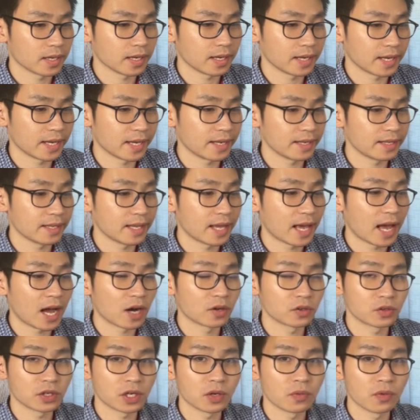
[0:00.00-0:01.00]
And then,
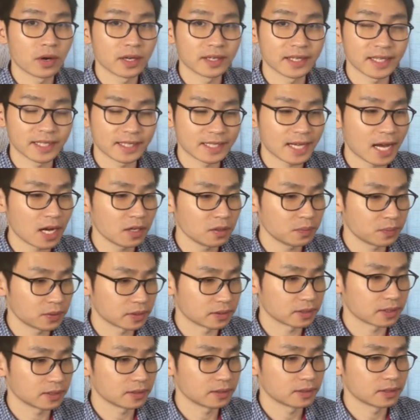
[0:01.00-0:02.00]
how do I want it to
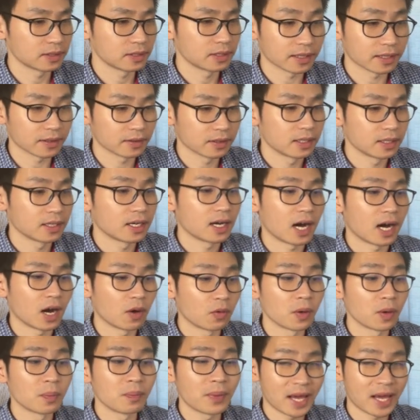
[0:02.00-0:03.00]
output? I
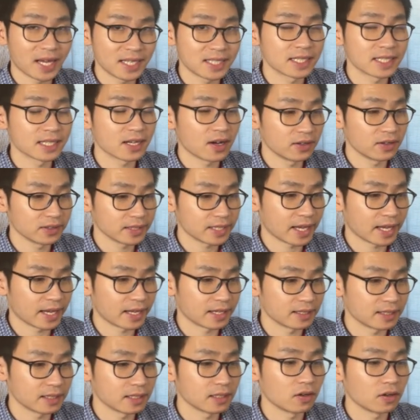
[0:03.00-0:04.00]
will paste the
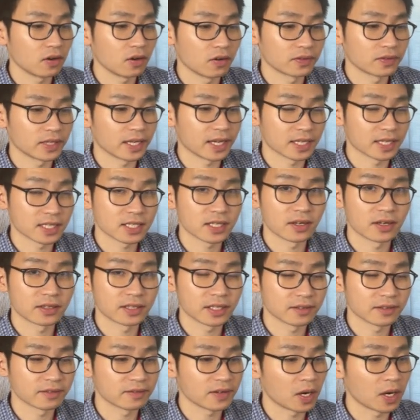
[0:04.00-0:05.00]
content of the
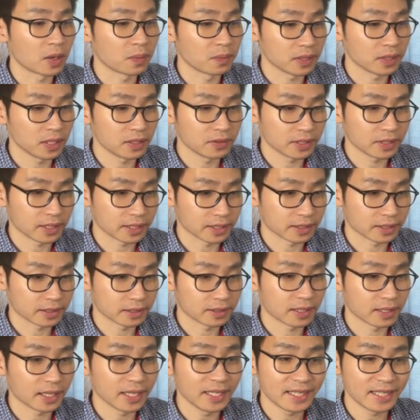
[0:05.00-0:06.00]
SRT file below here
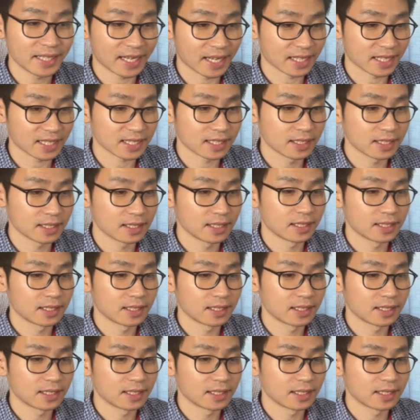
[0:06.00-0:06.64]
in text,